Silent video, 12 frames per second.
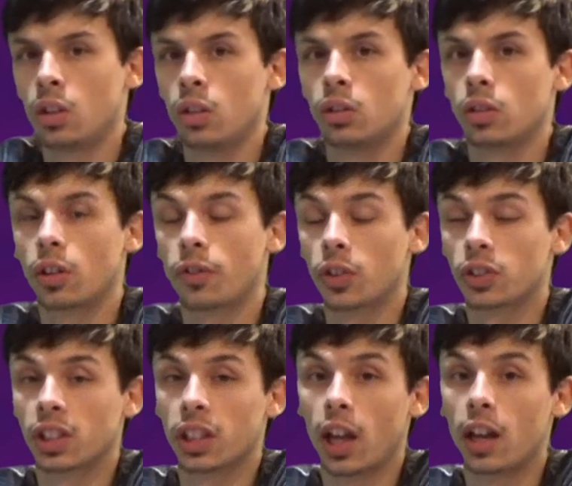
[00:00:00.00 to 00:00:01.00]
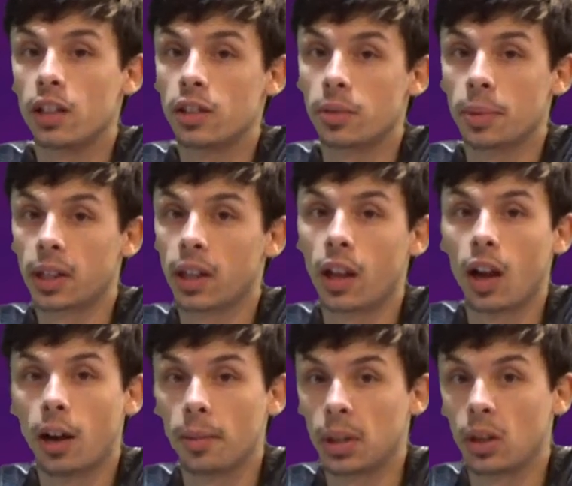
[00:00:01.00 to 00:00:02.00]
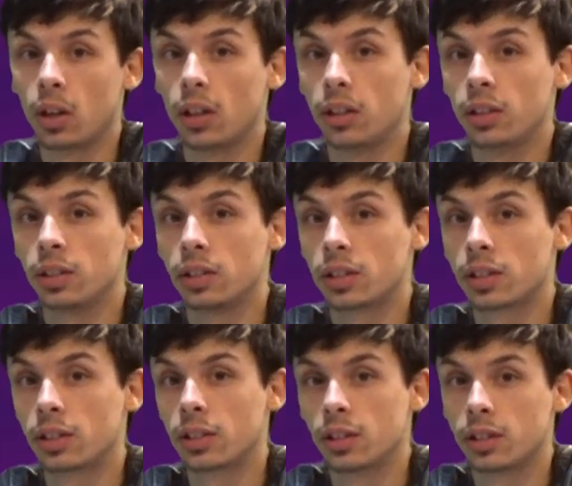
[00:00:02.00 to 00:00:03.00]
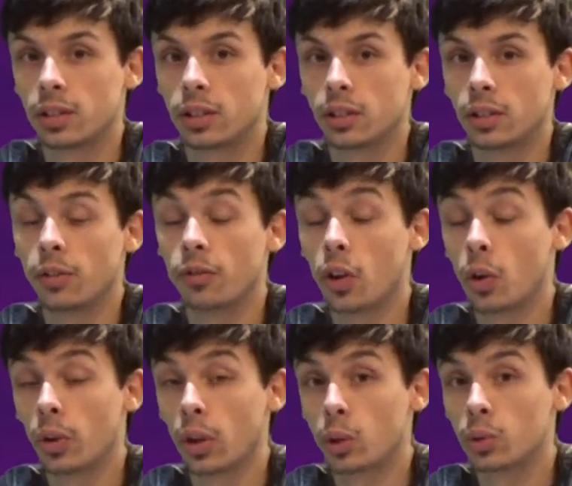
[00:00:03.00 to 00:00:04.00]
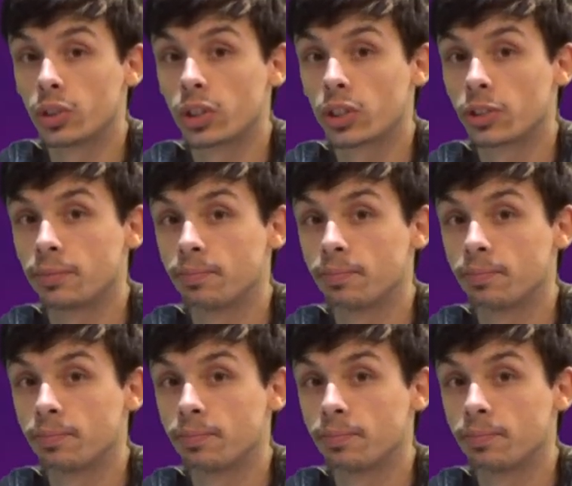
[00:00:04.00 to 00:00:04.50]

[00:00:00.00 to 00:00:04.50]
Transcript: So the first thing I need to make a comment on is the photos.